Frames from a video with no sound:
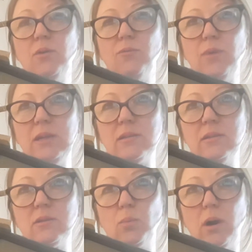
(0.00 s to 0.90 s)

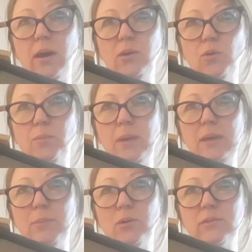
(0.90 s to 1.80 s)
reasons why your
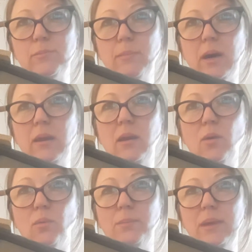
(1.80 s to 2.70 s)
bee box might
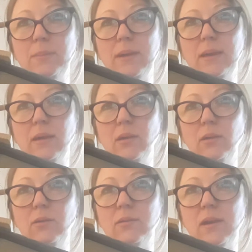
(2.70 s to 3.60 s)
not be being
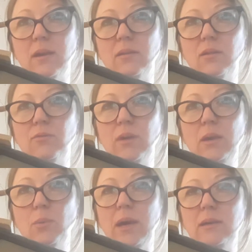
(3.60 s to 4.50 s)
used and
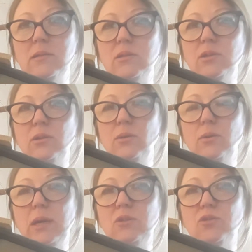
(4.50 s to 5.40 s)
3 ways
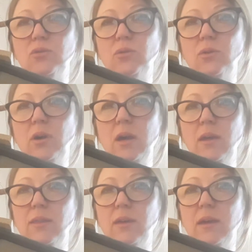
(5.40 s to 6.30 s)
to ensure
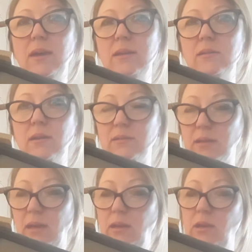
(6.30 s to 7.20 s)
that it does
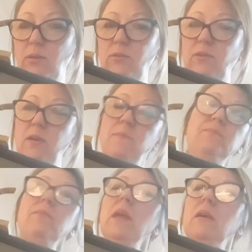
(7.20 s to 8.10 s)
get used.
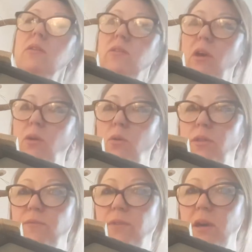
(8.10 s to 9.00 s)
So
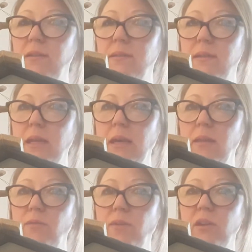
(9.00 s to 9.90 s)
the
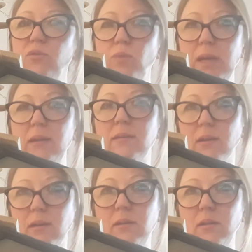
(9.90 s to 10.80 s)
first
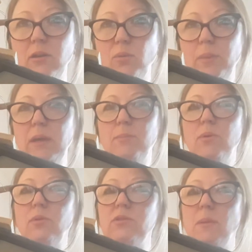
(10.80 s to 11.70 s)
reason that your bee
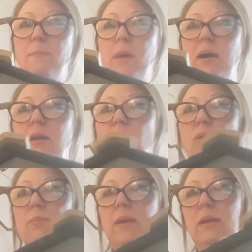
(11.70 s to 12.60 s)
box might not
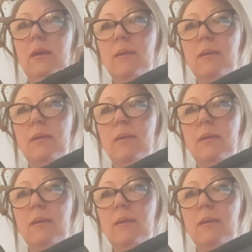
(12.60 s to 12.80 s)
be